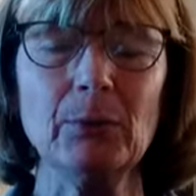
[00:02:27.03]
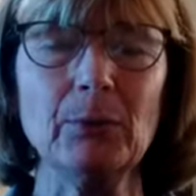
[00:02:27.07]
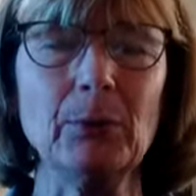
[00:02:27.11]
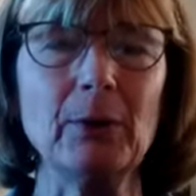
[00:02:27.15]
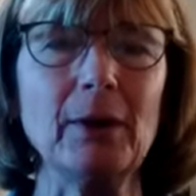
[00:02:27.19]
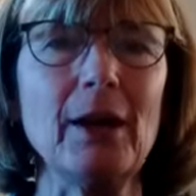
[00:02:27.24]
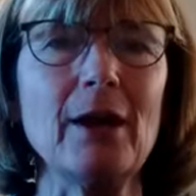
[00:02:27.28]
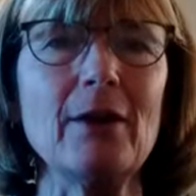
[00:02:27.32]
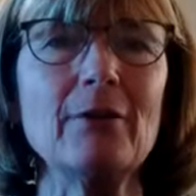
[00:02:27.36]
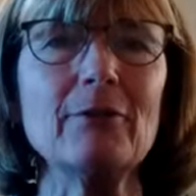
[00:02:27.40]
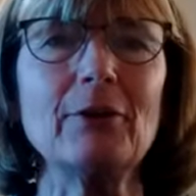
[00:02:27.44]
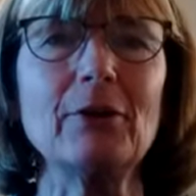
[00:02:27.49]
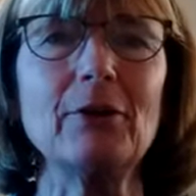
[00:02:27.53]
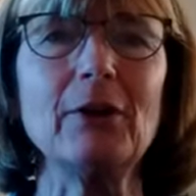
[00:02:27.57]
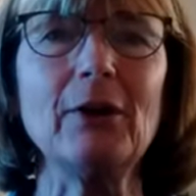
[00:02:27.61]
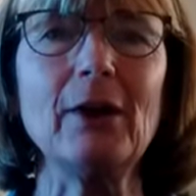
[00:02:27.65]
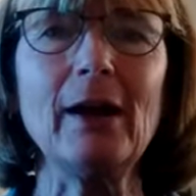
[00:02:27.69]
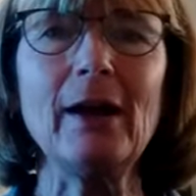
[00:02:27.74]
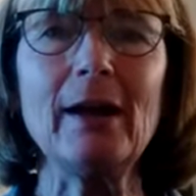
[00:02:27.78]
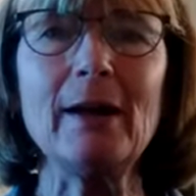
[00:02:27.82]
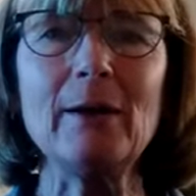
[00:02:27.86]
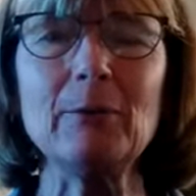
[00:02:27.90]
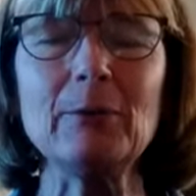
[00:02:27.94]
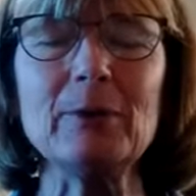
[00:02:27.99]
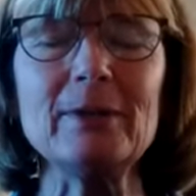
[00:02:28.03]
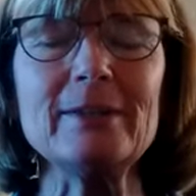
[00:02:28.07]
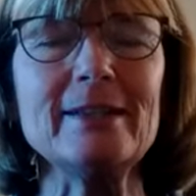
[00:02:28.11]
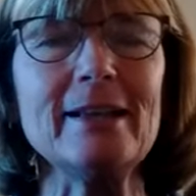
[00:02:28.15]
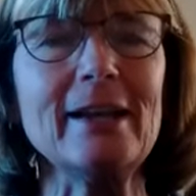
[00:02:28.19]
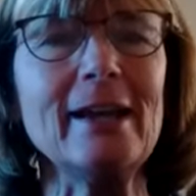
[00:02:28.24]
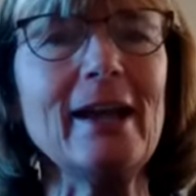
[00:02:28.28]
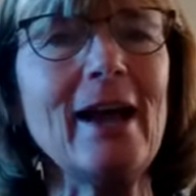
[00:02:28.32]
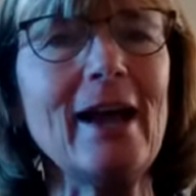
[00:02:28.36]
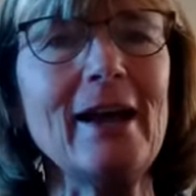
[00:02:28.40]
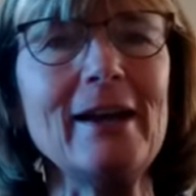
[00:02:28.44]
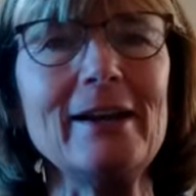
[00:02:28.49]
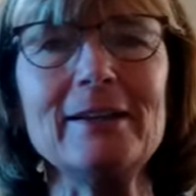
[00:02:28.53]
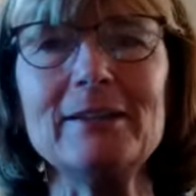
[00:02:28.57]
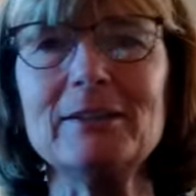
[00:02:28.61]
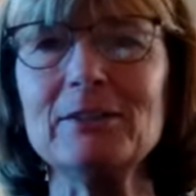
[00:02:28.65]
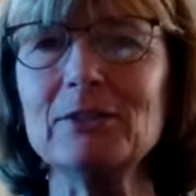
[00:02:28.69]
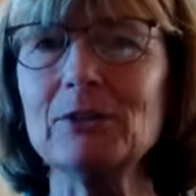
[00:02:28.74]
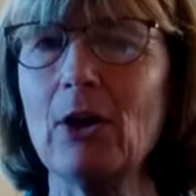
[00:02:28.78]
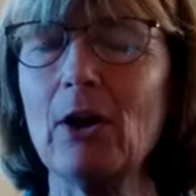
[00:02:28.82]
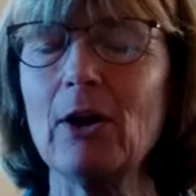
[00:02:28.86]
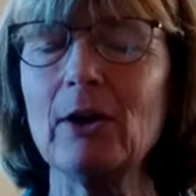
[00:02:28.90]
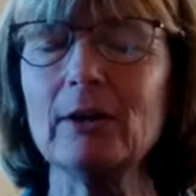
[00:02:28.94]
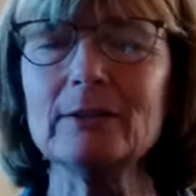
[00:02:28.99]
whatever, uh, we sing Heidi
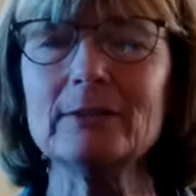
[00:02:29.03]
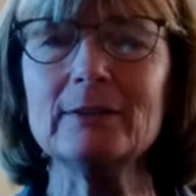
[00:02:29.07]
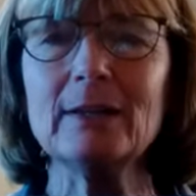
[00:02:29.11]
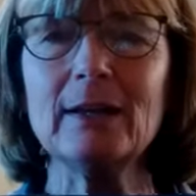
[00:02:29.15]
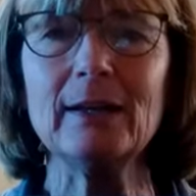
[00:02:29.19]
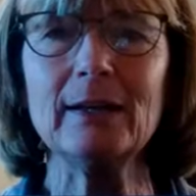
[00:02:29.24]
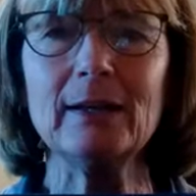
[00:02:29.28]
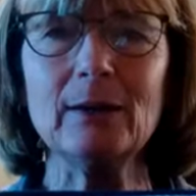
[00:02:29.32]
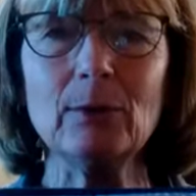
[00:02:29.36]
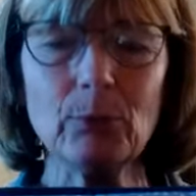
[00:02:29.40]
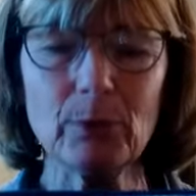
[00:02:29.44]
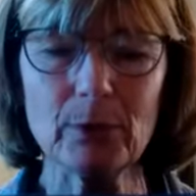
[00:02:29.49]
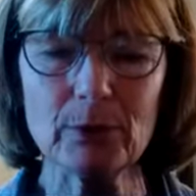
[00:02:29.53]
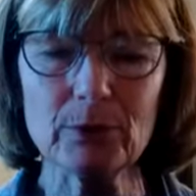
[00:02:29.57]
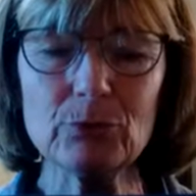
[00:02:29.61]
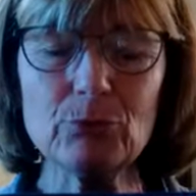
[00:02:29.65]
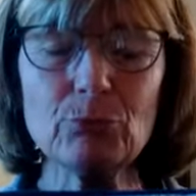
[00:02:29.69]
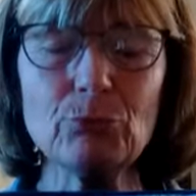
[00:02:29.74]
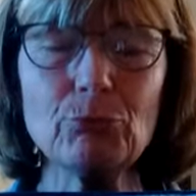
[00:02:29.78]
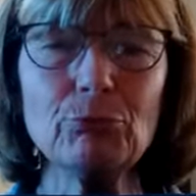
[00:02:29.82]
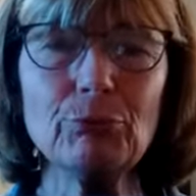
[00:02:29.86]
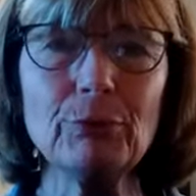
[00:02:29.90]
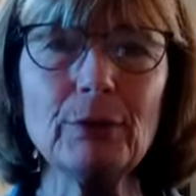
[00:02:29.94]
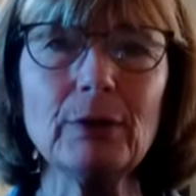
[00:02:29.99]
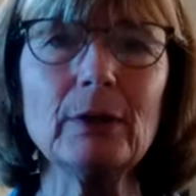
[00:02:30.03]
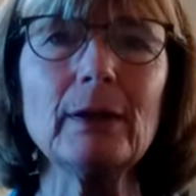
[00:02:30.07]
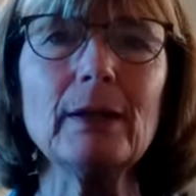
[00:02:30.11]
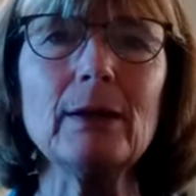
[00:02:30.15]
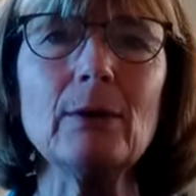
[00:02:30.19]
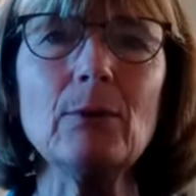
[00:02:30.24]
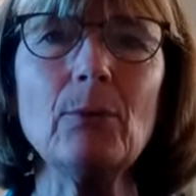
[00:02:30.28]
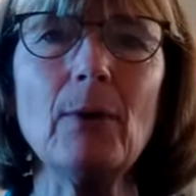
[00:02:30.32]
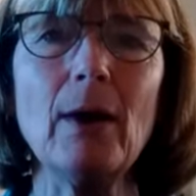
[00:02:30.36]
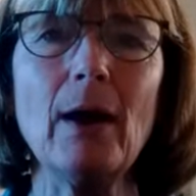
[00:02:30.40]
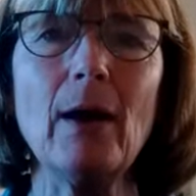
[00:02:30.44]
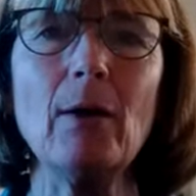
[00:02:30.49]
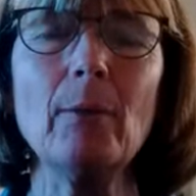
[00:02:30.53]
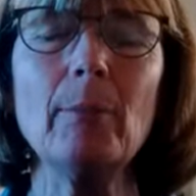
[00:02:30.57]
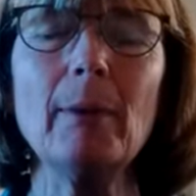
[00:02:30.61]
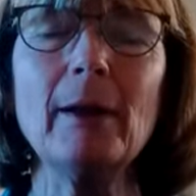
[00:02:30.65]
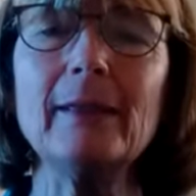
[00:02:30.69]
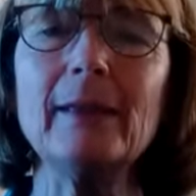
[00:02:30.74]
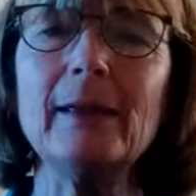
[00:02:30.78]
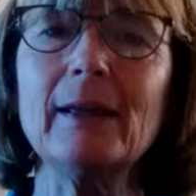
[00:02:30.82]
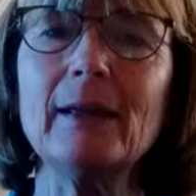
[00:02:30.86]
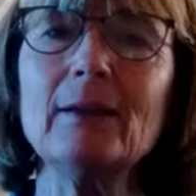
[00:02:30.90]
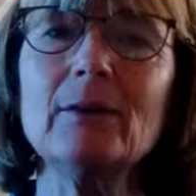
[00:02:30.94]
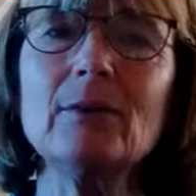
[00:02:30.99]
songs and it works really well. By
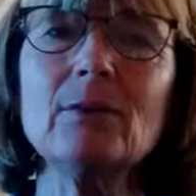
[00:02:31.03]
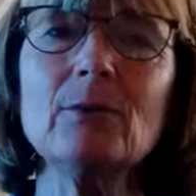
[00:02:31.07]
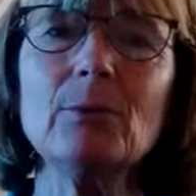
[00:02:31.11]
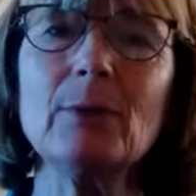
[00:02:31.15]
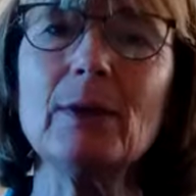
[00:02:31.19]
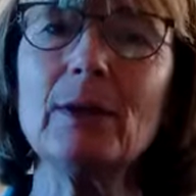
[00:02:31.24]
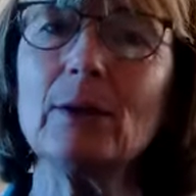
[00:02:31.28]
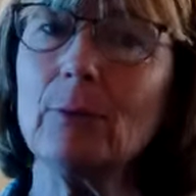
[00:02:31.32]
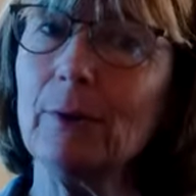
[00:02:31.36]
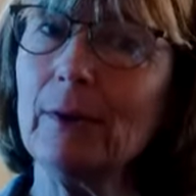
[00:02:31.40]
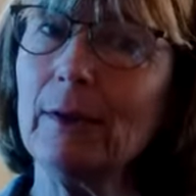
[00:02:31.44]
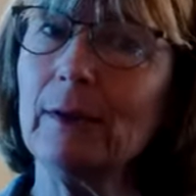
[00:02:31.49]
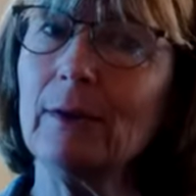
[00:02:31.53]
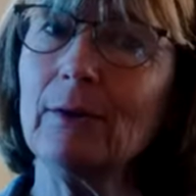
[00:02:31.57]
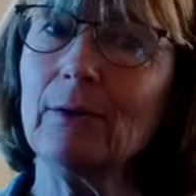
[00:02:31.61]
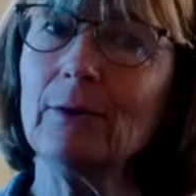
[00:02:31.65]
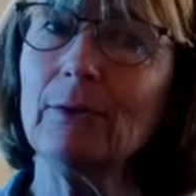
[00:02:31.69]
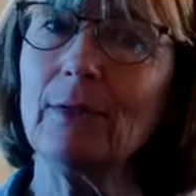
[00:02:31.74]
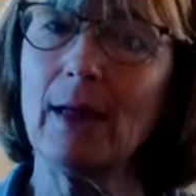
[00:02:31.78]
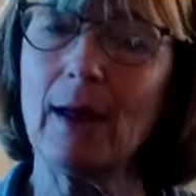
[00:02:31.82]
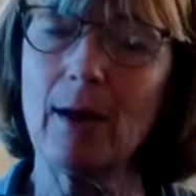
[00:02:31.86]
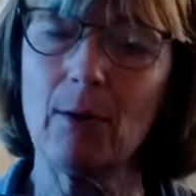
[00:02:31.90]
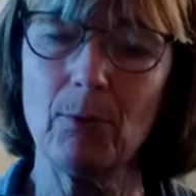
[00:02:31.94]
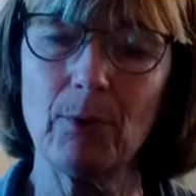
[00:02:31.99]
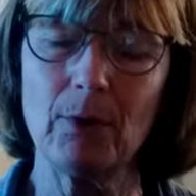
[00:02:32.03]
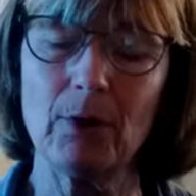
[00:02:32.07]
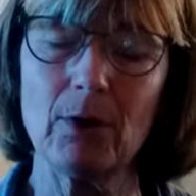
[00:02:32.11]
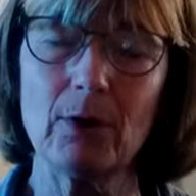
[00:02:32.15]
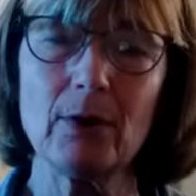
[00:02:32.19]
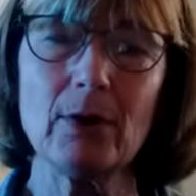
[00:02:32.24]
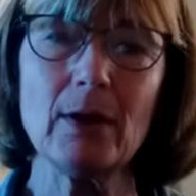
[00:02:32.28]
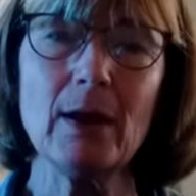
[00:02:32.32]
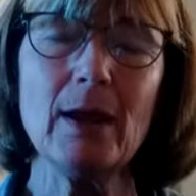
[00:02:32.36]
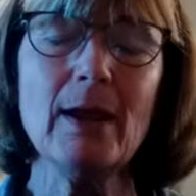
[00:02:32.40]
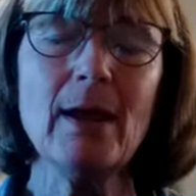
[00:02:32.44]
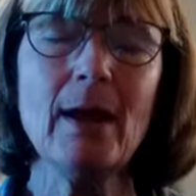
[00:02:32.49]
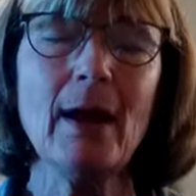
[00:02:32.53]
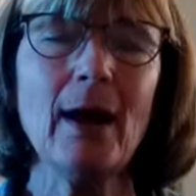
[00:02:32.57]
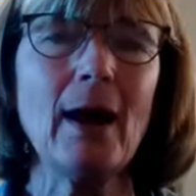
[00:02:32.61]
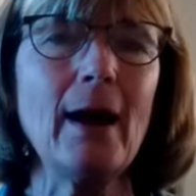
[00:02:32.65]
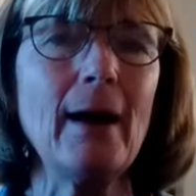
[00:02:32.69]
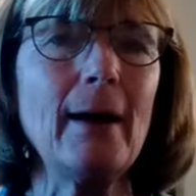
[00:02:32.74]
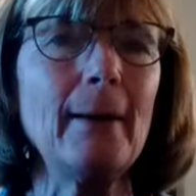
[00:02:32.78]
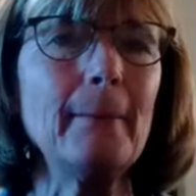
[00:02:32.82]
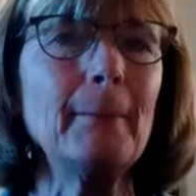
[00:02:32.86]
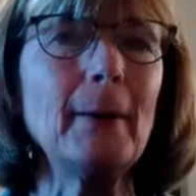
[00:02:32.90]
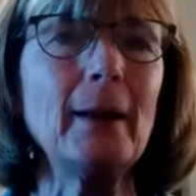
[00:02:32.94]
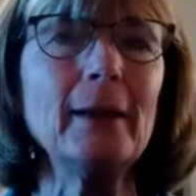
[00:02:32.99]
the end of the week, we know that word.
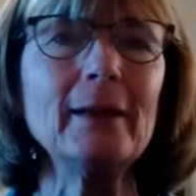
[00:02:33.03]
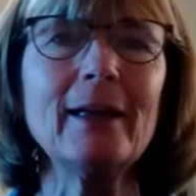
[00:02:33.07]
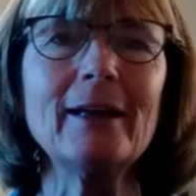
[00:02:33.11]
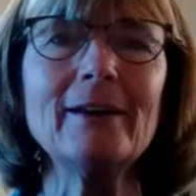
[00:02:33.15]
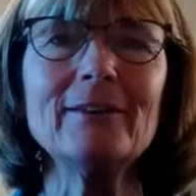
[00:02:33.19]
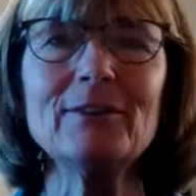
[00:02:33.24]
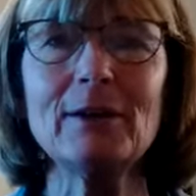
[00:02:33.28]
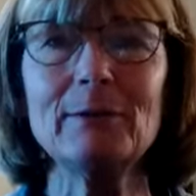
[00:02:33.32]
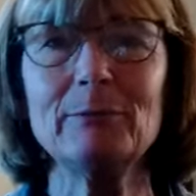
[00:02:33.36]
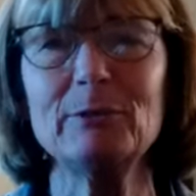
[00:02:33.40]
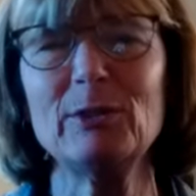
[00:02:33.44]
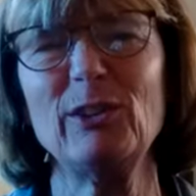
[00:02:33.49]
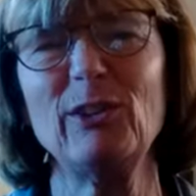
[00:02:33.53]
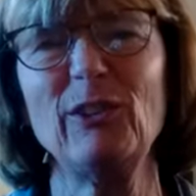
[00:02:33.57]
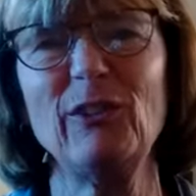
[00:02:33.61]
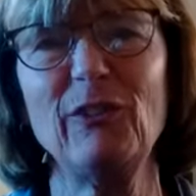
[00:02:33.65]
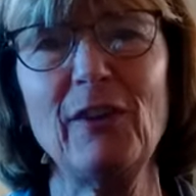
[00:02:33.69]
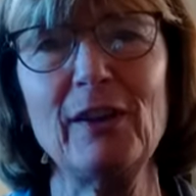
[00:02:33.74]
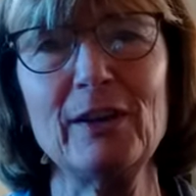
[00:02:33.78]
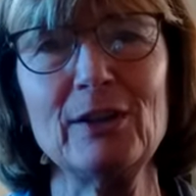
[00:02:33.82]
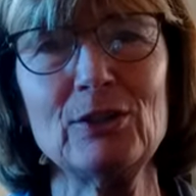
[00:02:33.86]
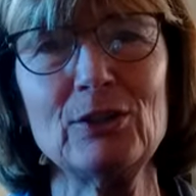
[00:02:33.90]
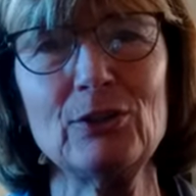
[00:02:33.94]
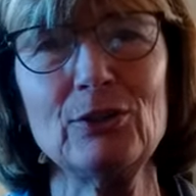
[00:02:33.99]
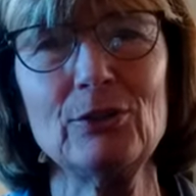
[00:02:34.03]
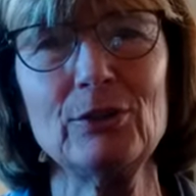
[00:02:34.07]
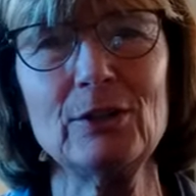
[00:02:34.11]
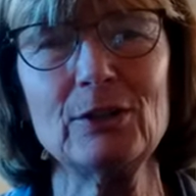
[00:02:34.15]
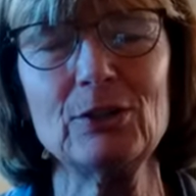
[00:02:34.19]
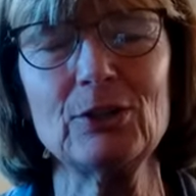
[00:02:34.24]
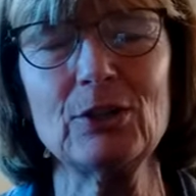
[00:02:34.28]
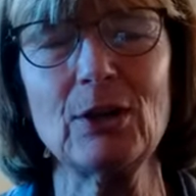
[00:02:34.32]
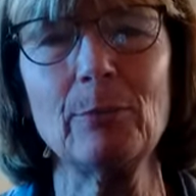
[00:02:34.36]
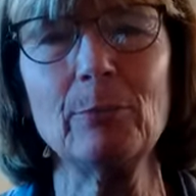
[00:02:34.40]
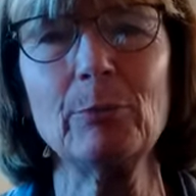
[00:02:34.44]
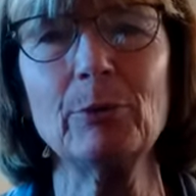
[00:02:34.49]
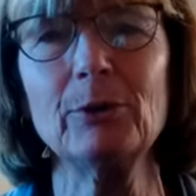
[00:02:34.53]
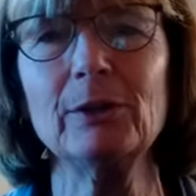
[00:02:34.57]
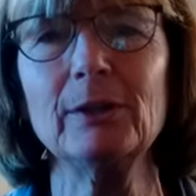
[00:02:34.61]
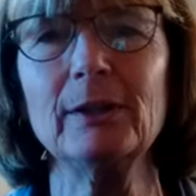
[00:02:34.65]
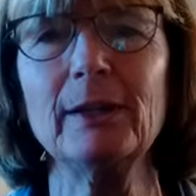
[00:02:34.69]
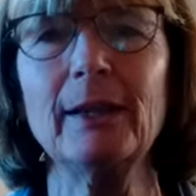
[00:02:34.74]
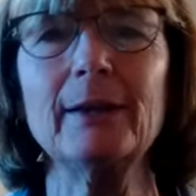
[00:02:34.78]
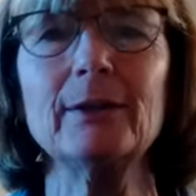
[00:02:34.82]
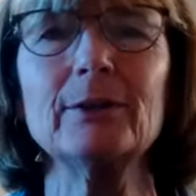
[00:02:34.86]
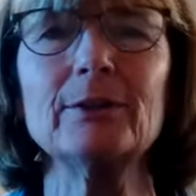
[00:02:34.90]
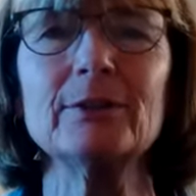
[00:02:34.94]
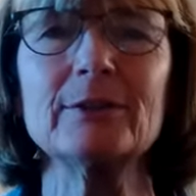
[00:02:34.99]
Um, a lot of times it's fun too to jumble the
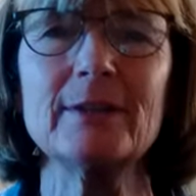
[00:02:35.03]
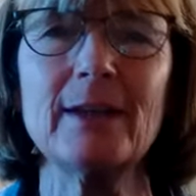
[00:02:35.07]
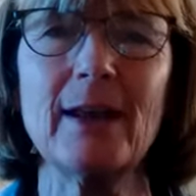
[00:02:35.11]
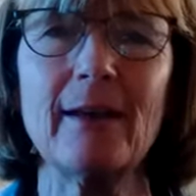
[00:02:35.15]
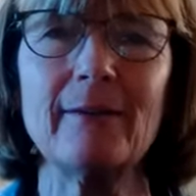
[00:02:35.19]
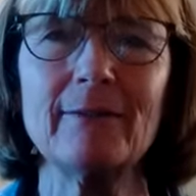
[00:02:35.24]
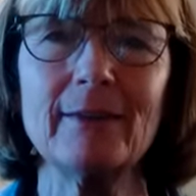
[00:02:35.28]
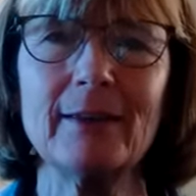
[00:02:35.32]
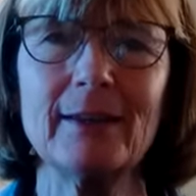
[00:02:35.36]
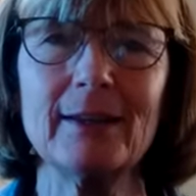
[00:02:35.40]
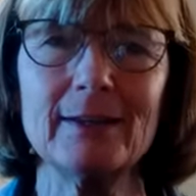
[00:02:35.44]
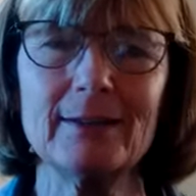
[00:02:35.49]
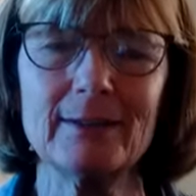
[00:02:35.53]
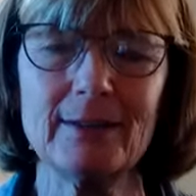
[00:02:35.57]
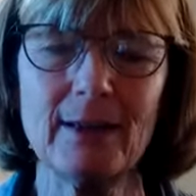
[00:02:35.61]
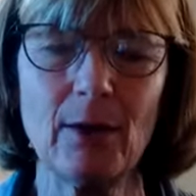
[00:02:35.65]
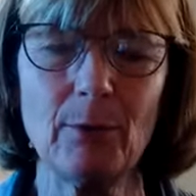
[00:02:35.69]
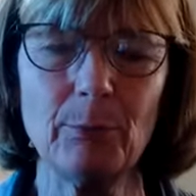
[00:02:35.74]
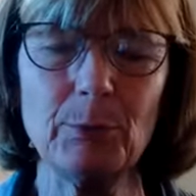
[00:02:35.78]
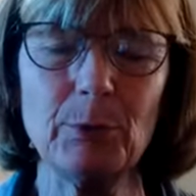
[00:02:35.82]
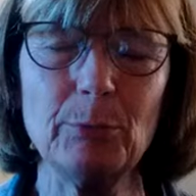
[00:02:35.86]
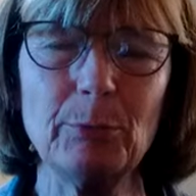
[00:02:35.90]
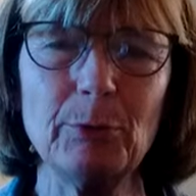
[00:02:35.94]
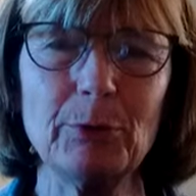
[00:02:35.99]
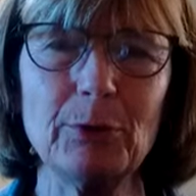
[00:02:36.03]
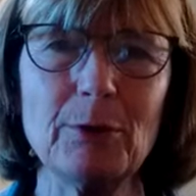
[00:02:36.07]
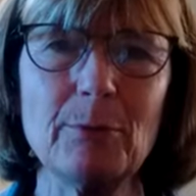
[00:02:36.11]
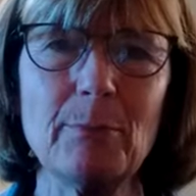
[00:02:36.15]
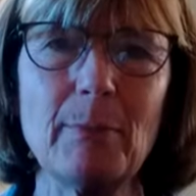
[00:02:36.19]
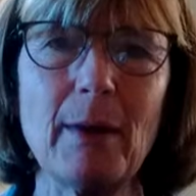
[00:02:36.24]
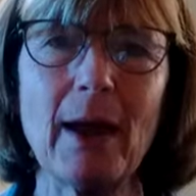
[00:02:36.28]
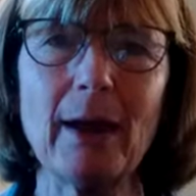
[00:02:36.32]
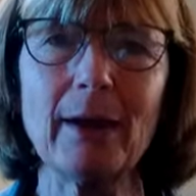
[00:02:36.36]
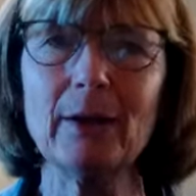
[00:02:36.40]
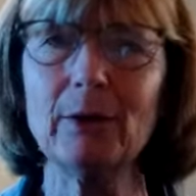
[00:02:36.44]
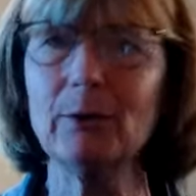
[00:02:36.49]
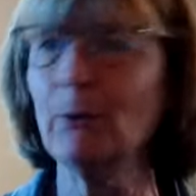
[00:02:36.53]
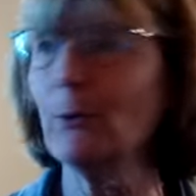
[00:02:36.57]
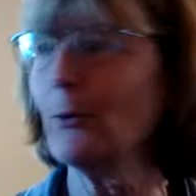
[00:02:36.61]
letters and have the kids help you put them back in